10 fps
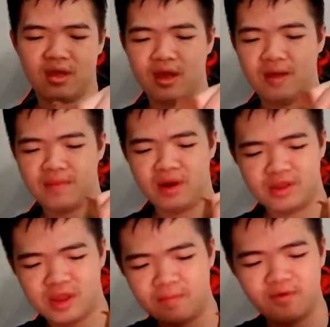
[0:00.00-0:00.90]
I'm not a
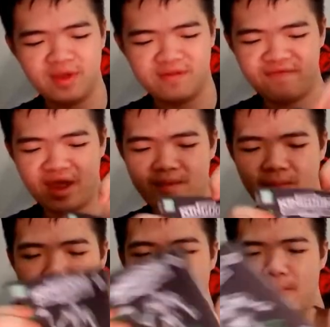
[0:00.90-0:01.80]
tumbleweed fan. I'm a
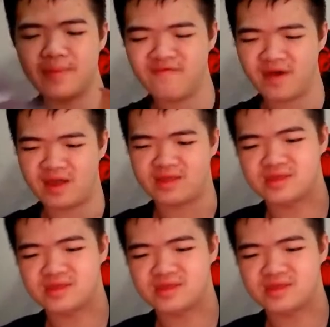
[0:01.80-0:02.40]
bumblebee fan.